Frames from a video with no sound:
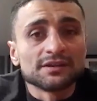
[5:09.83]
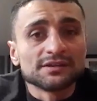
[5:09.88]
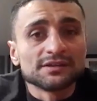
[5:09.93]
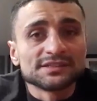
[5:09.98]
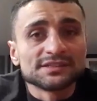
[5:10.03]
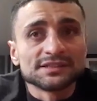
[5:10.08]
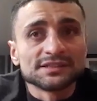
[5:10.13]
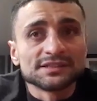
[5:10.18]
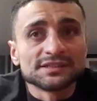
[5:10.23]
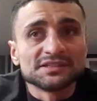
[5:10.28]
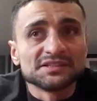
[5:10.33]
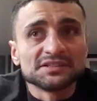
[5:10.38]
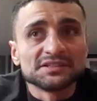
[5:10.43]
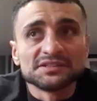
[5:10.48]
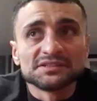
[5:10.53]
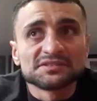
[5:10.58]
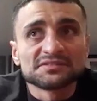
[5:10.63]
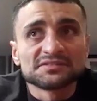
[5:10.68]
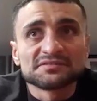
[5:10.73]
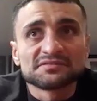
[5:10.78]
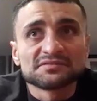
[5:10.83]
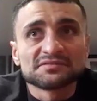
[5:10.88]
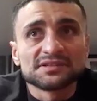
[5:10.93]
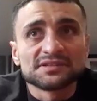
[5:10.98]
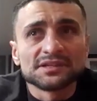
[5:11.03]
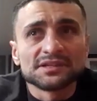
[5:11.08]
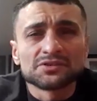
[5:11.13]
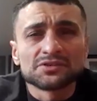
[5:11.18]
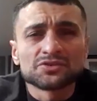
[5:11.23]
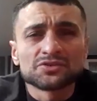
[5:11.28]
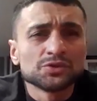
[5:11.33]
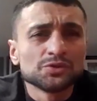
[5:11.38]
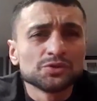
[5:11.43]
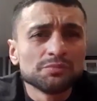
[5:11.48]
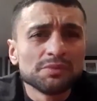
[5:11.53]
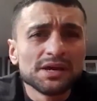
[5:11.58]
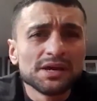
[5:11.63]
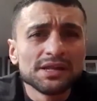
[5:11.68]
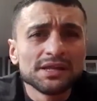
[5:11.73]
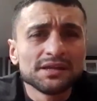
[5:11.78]
Listen, it's too
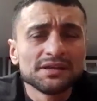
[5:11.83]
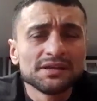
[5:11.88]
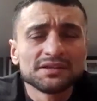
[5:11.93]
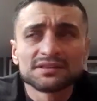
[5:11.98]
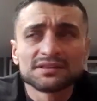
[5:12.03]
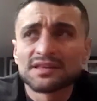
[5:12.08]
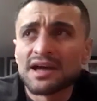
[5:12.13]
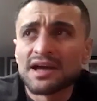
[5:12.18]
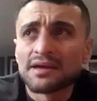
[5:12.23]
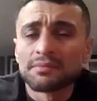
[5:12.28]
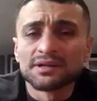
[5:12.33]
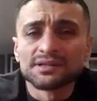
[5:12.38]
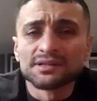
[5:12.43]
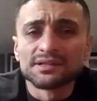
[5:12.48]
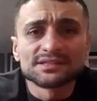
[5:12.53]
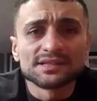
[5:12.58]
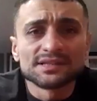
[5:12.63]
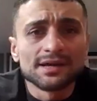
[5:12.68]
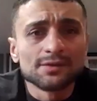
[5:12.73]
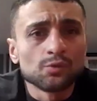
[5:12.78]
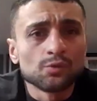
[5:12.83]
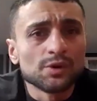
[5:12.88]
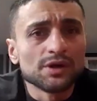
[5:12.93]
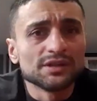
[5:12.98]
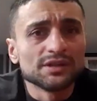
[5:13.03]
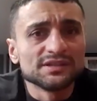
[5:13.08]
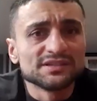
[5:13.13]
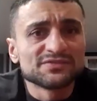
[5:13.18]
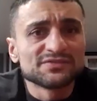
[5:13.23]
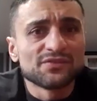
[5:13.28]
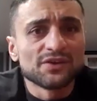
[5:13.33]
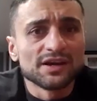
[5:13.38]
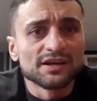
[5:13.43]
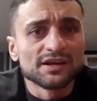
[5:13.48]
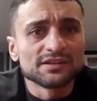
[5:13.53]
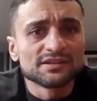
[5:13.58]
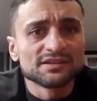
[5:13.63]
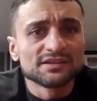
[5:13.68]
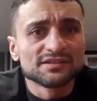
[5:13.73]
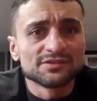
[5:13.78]
many time on the stand with this
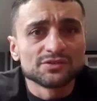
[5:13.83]
fight.